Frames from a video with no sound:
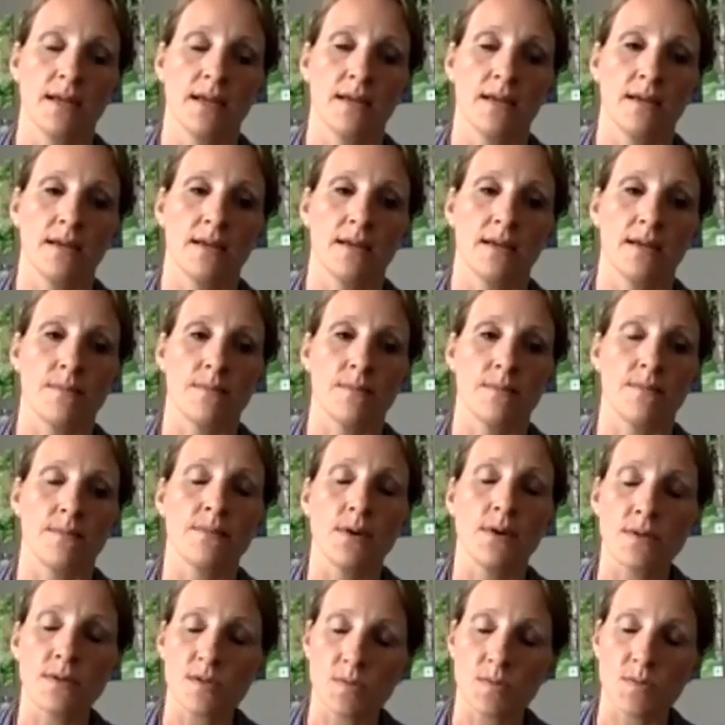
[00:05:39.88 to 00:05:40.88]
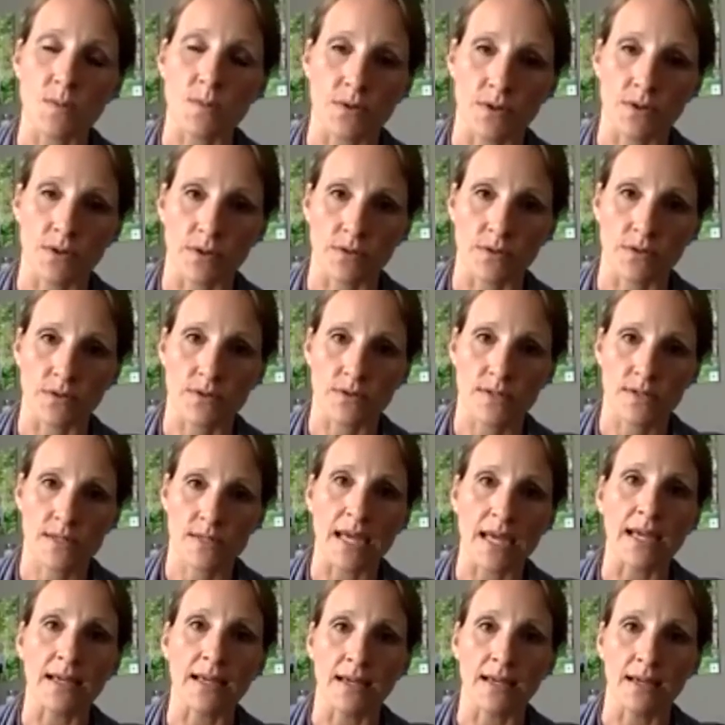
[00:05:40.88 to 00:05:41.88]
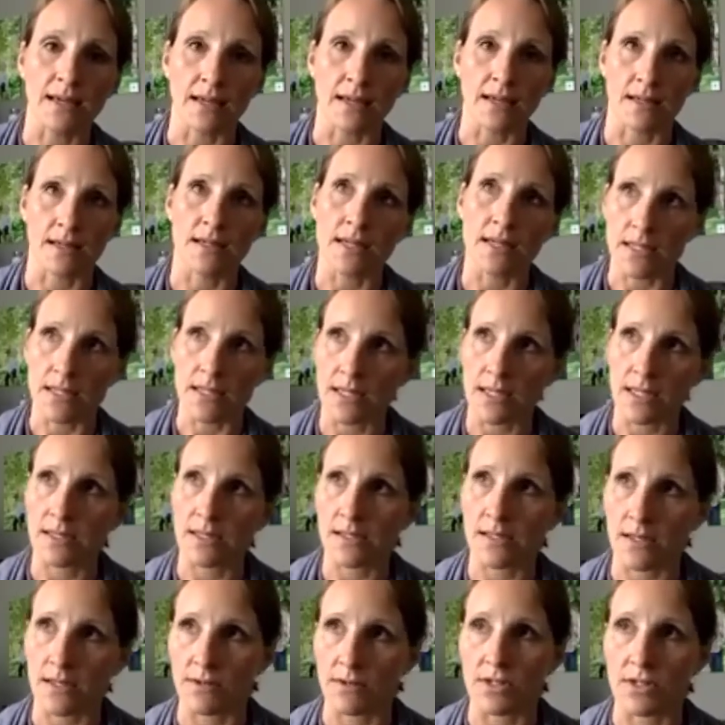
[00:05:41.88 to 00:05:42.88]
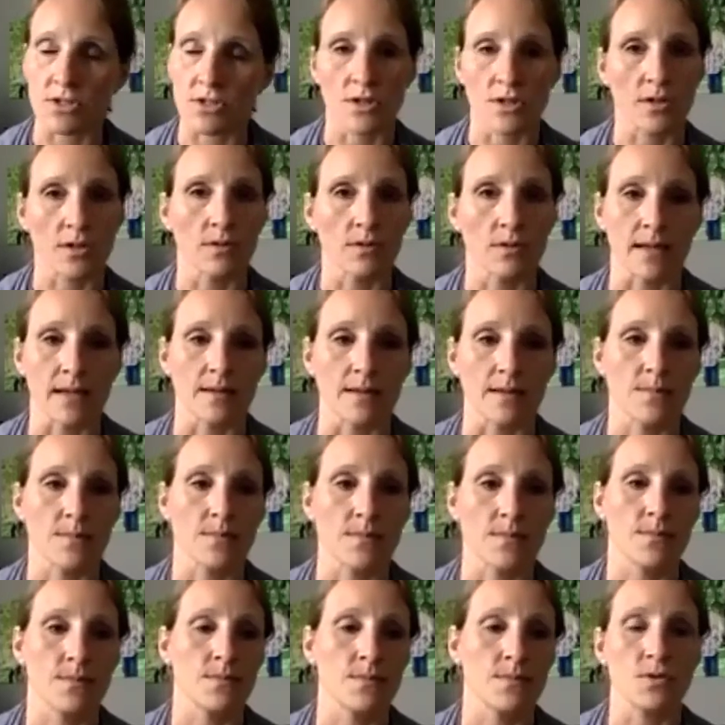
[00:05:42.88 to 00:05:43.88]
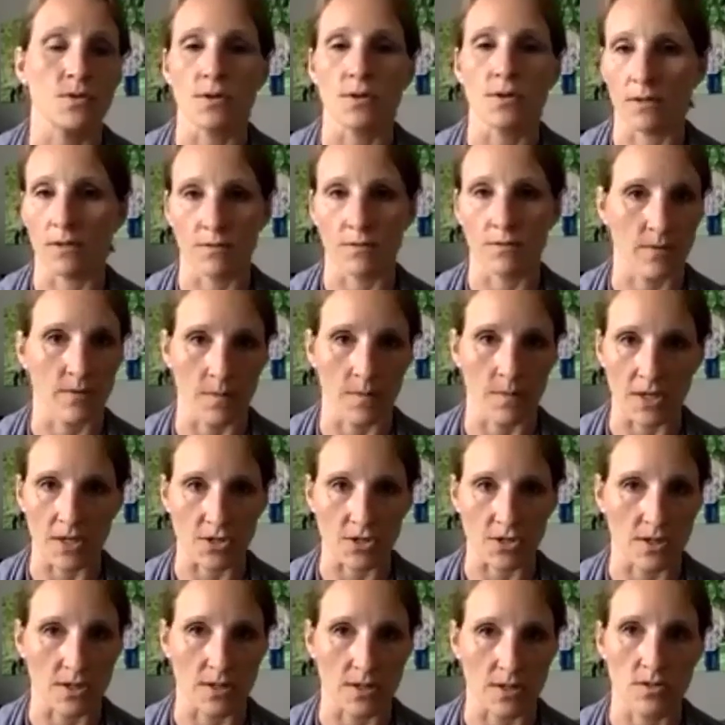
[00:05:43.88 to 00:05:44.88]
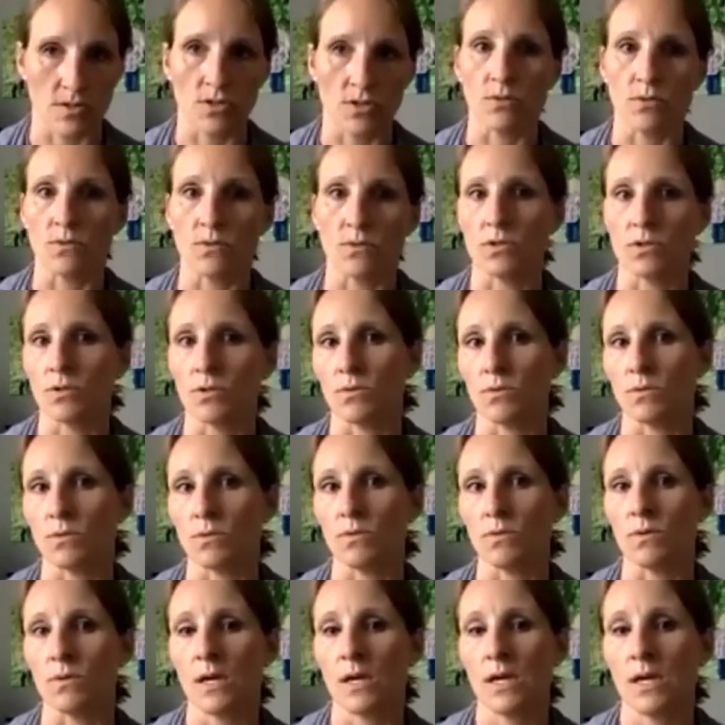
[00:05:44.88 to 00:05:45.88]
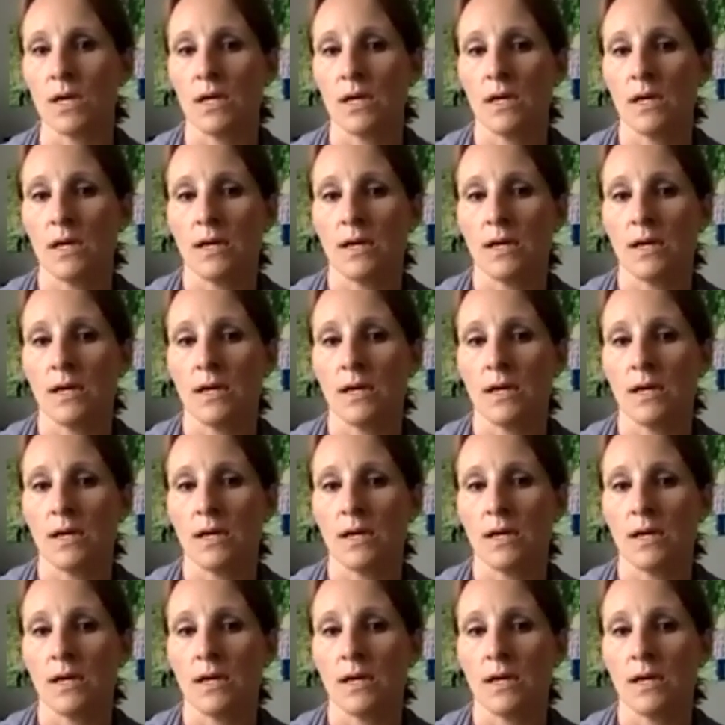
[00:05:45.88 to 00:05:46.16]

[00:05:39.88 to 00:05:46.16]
most people are taking into consideration a gluten-free diet due to inflammation, due to